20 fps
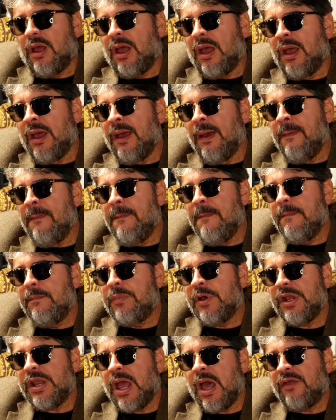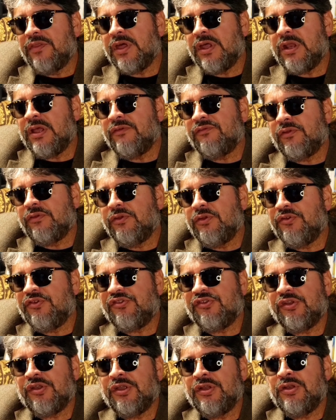but how that
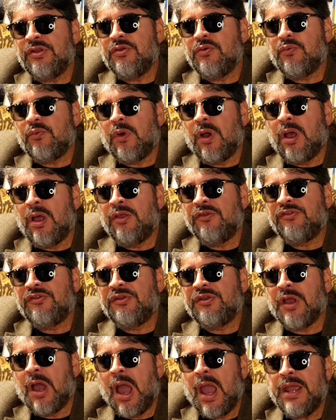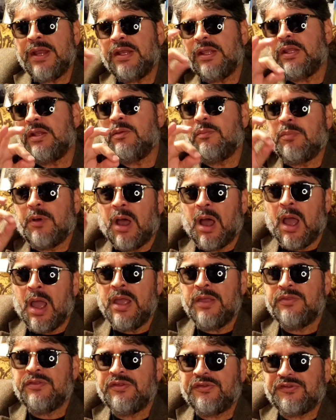evolution was guided
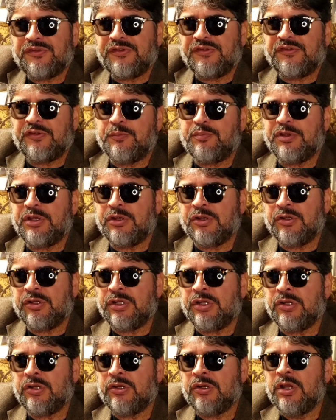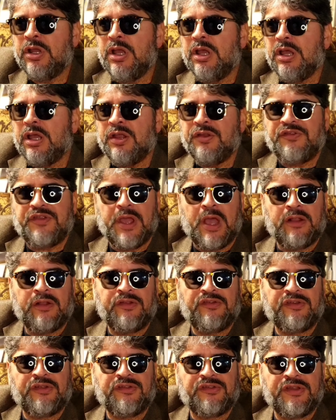by this superior
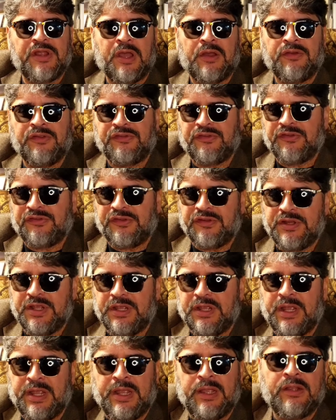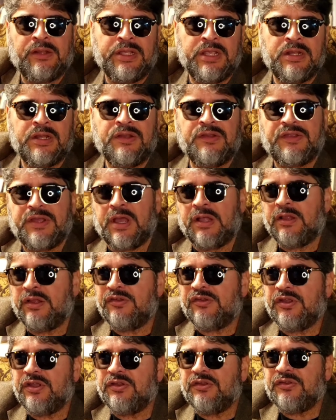intelligence. Now, is this an alien
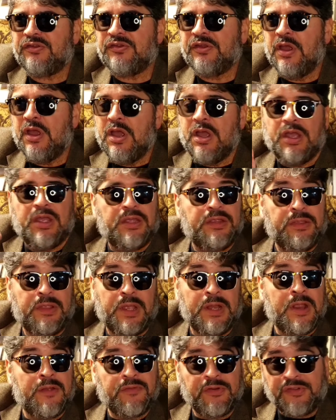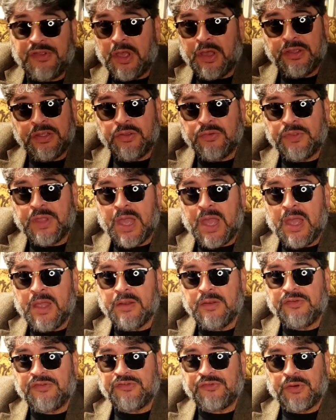intelligence? They never tell you
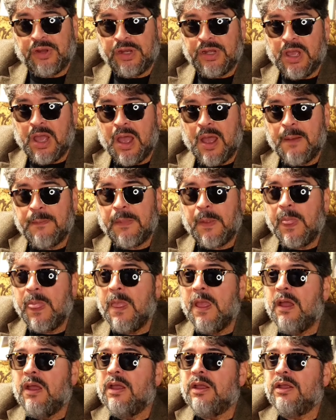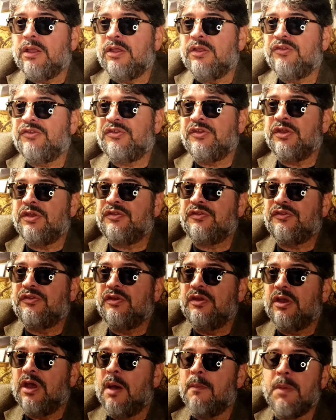that straight up. Is it
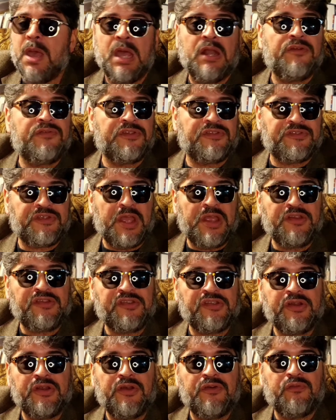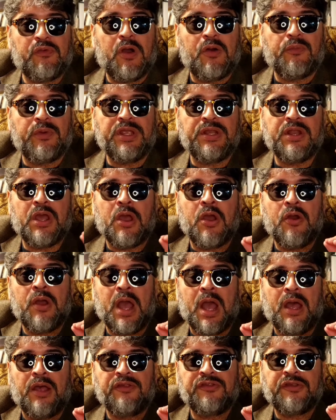a manifestation of what we
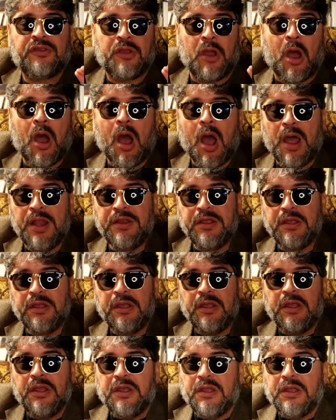know as God?